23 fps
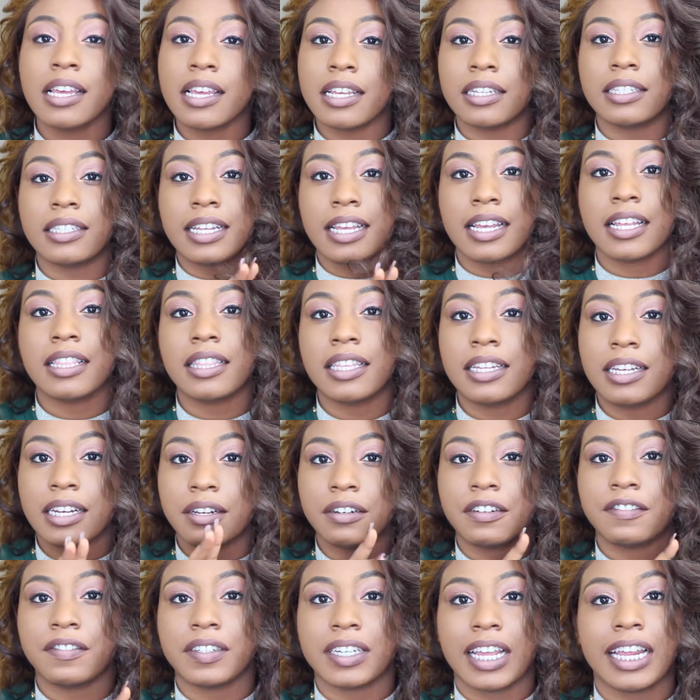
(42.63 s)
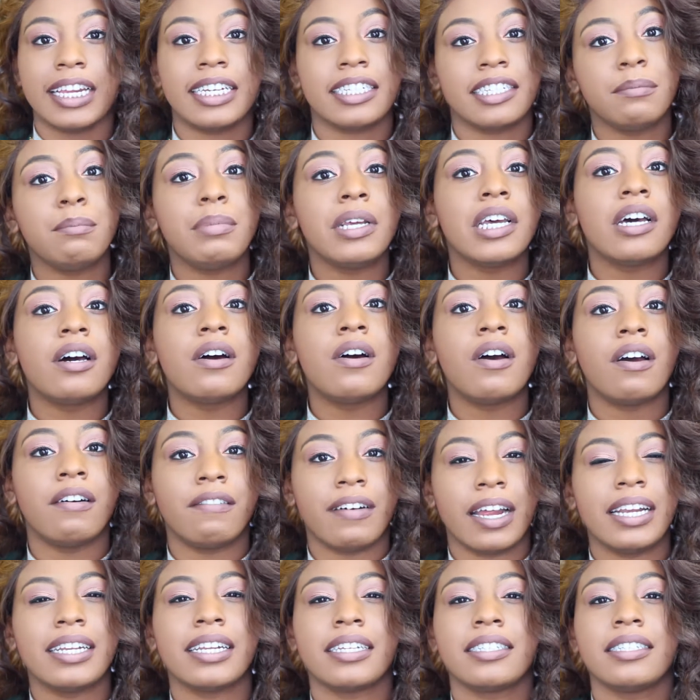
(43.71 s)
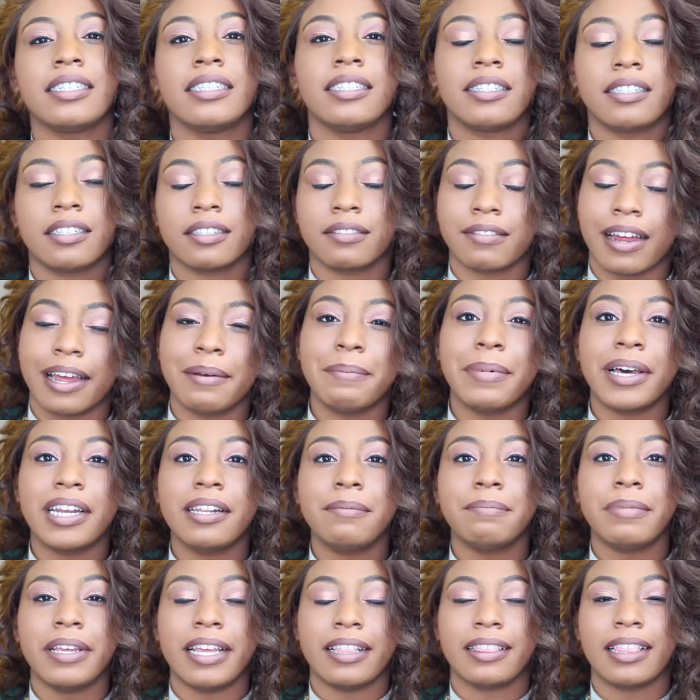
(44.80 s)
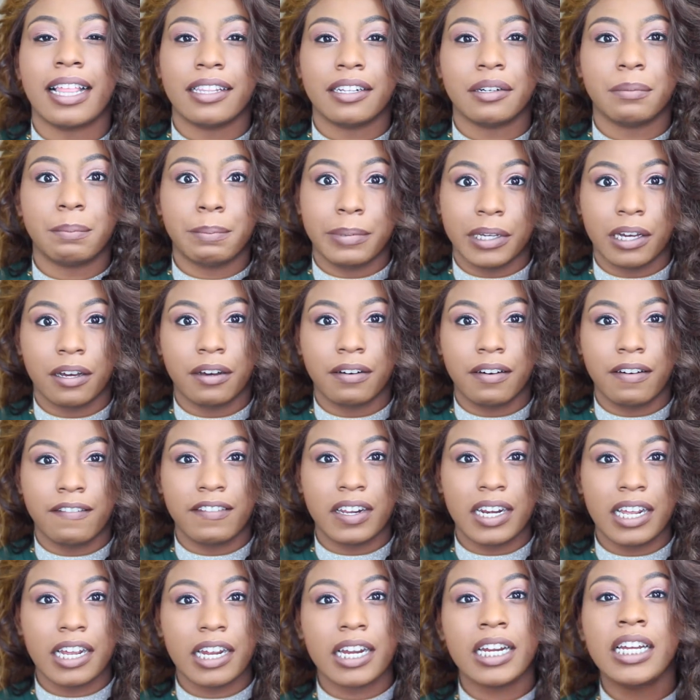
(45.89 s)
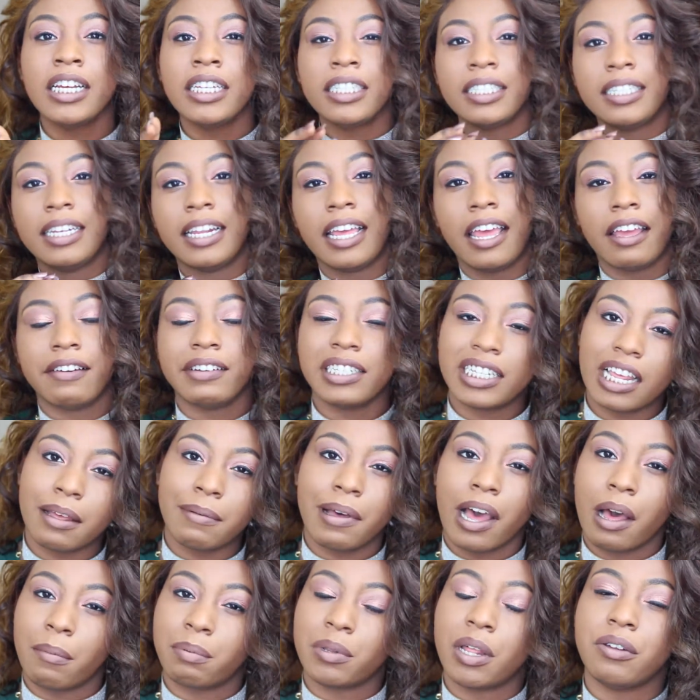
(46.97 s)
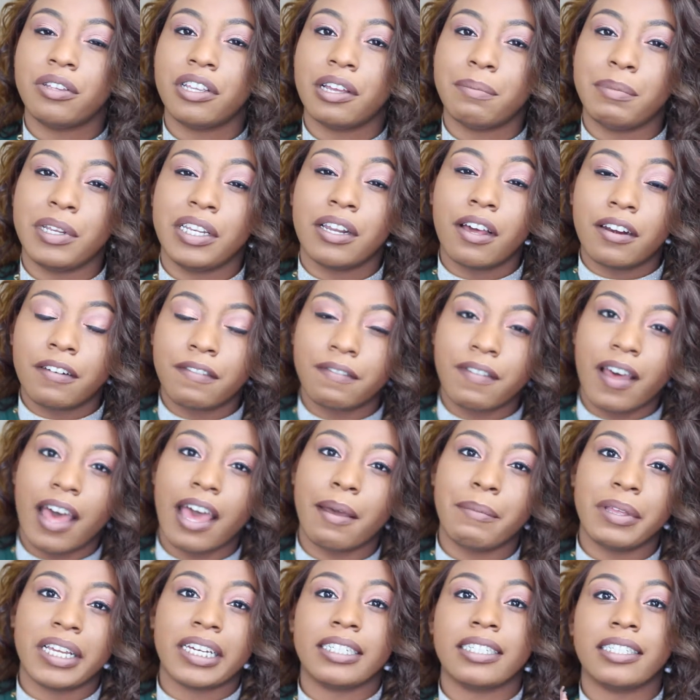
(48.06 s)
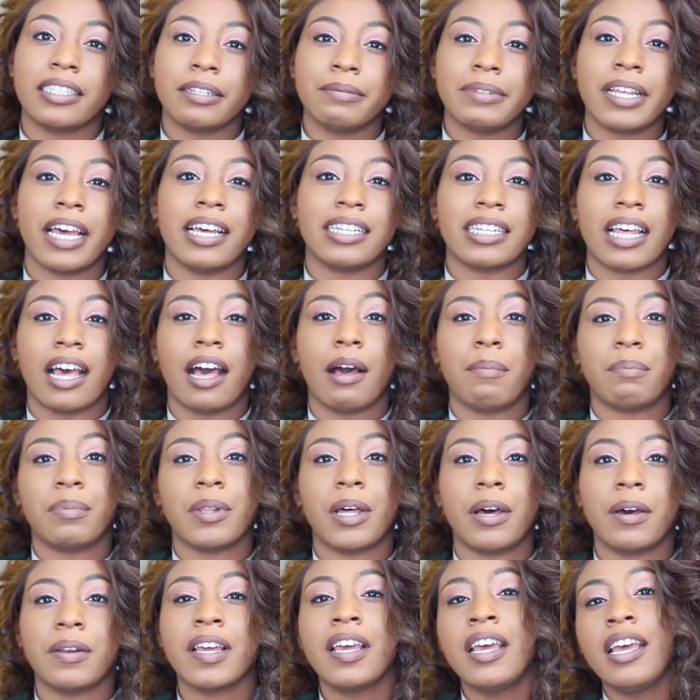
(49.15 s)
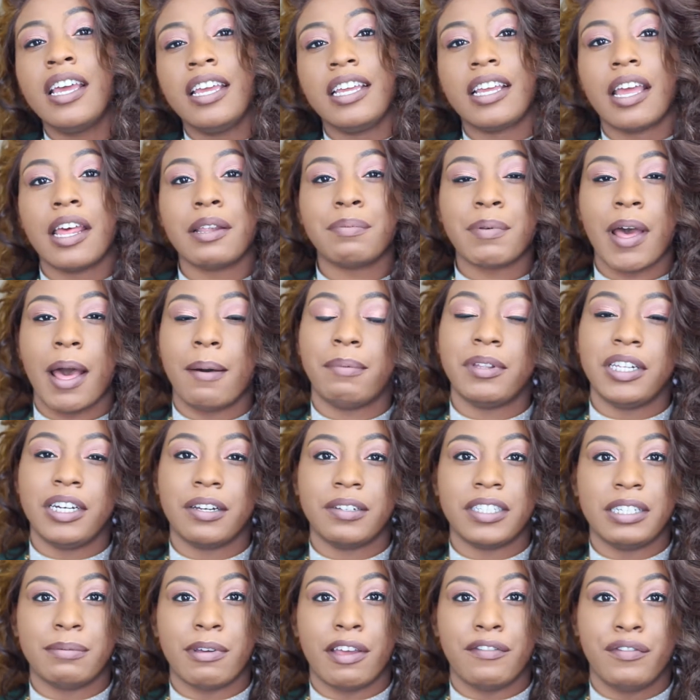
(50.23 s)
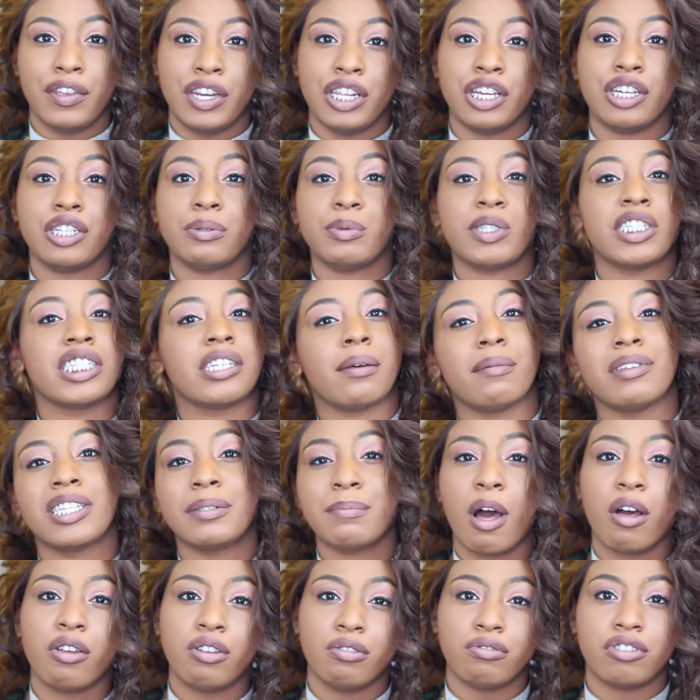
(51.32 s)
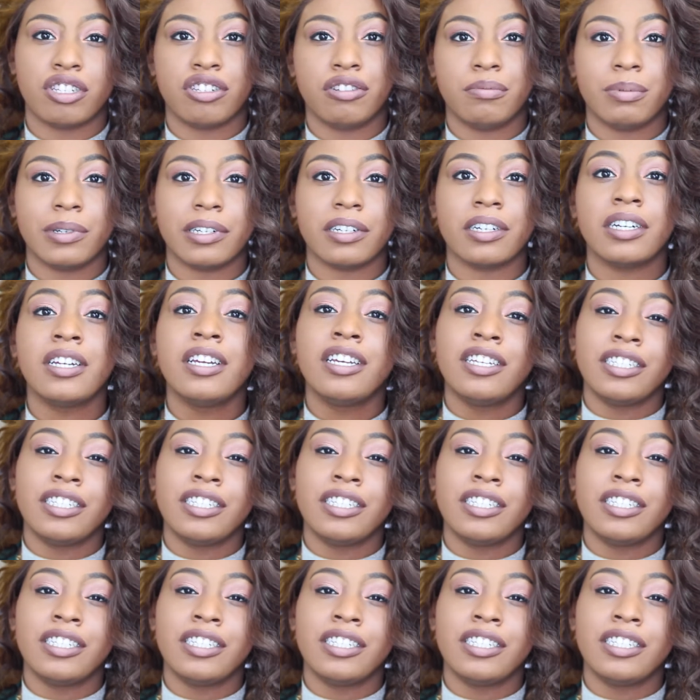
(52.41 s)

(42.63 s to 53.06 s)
is to hit the notification bell right next to the subscribe button. Hit the little bell over there so that every time I upload, you'll be notified, because sometimes I upload and you guys probably don't see my videos because I'm a small YouTuber,